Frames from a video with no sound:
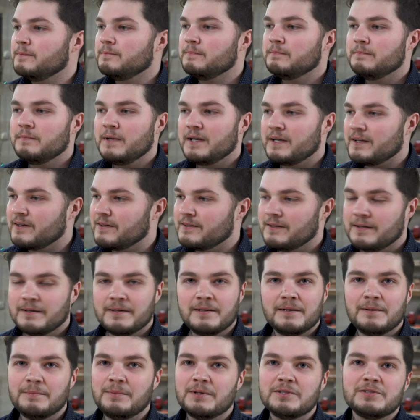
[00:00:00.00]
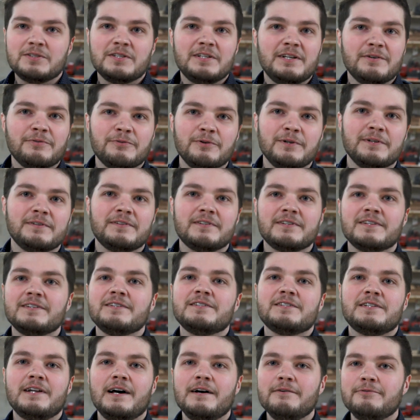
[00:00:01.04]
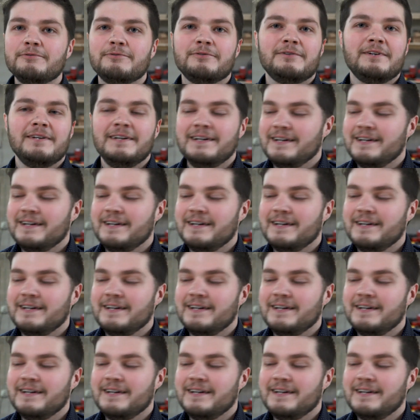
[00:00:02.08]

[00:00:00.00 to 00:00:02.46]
making a bunch of different stuff.